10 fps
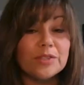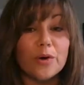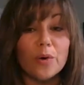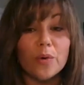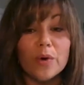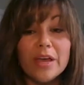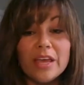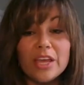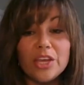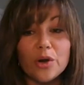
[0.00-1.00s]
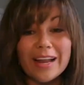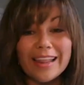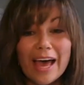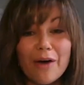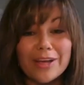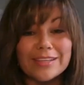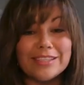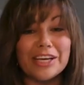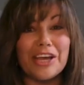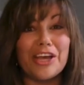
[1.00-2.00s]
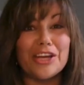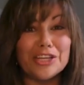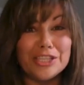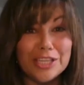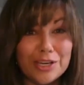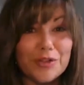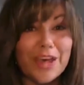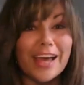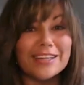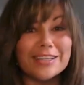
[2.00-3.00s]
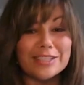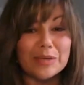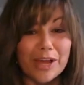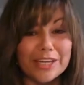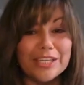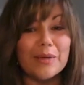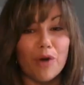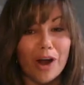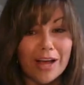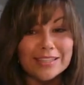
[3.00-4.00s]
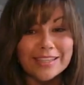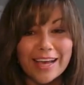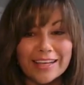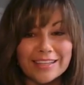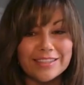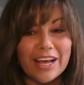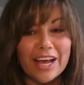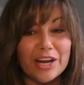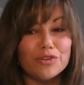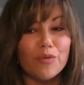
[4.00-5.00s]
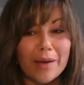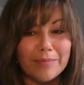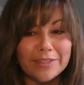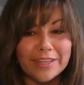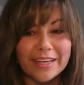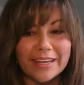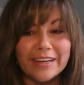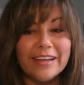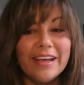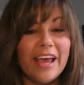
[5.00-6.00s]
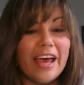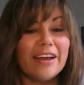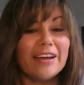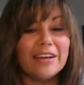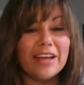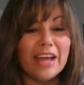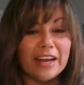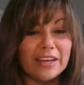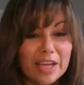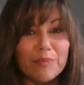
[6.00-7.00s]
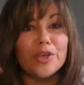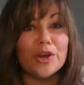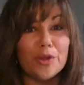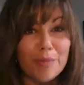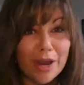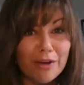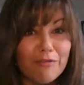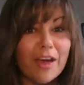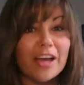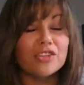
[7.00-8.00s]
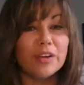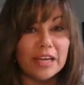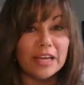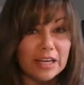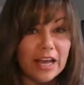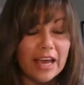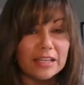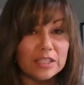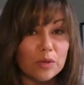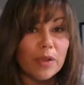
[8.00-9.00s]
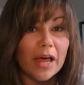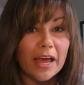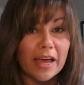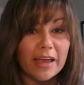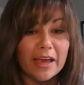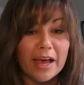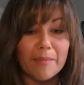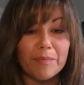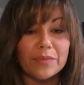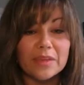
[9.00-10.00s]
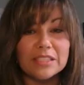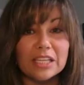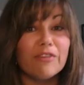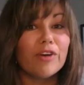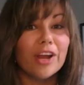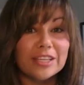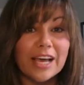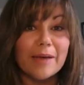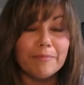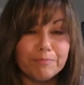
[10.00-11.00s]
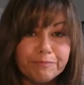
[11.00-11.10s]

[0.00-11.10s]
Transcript: So, you know, it allowed us to continue that supply chain process uninterrupted and, and keep, you know, the manufacturing and, and supply um, delivery on time.